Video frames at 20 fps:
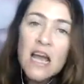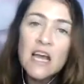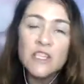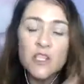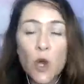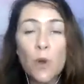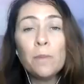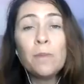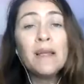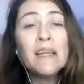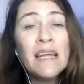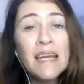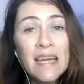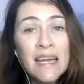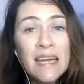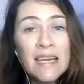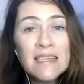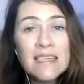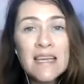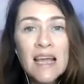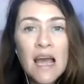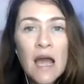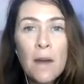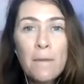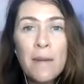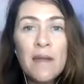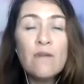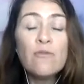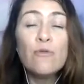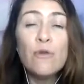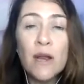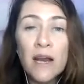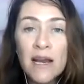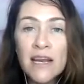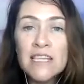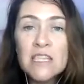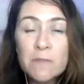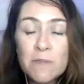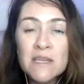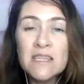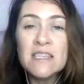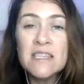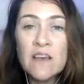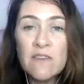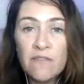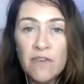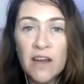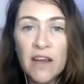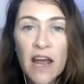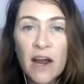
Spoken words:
So please be really specific